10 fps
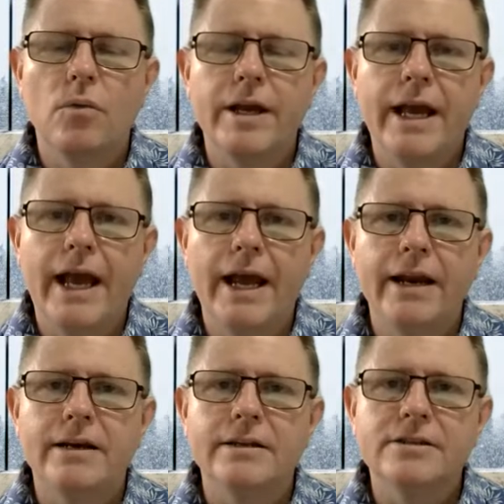We
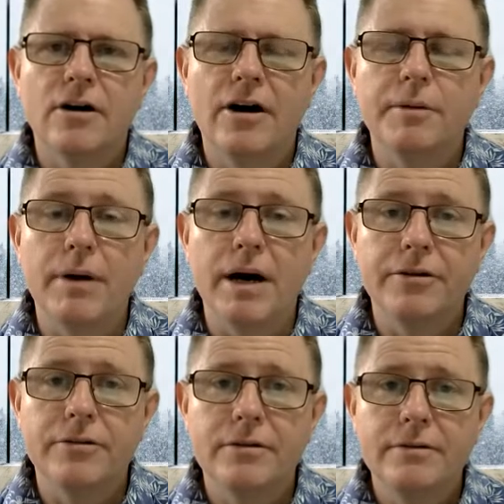can sign a
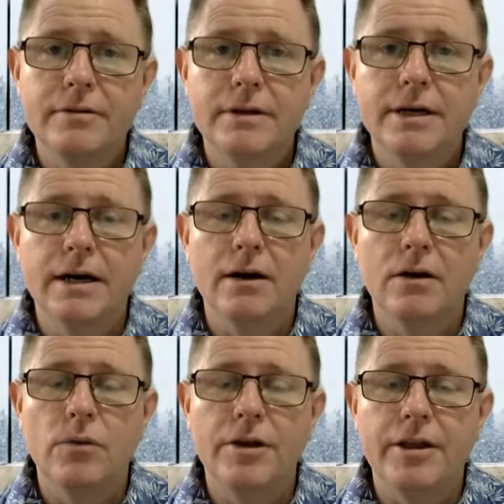bundle
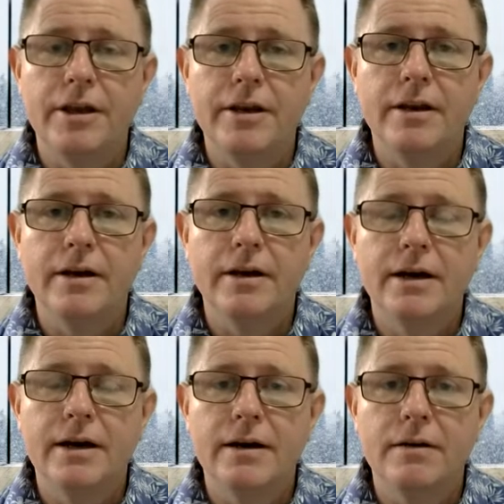within
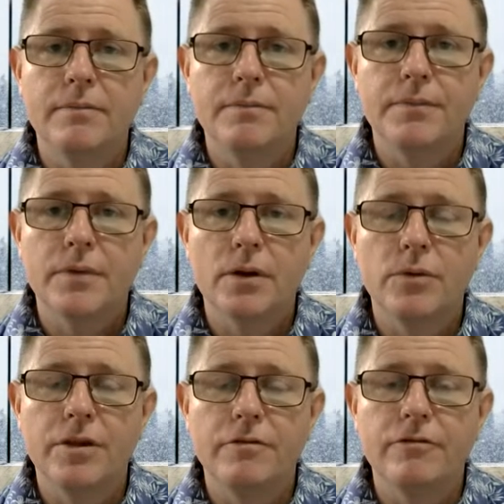
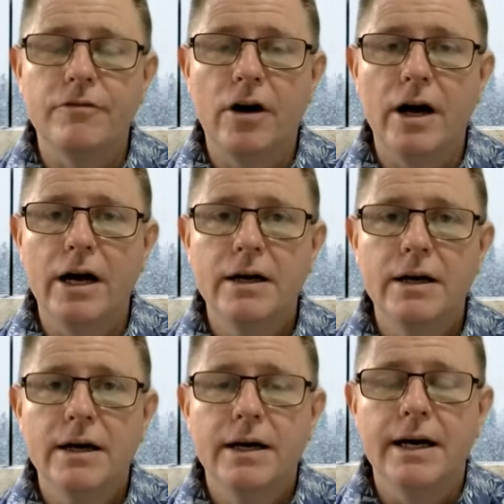FHIR,
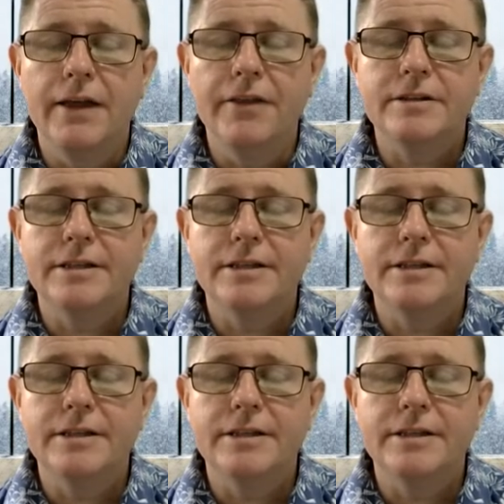and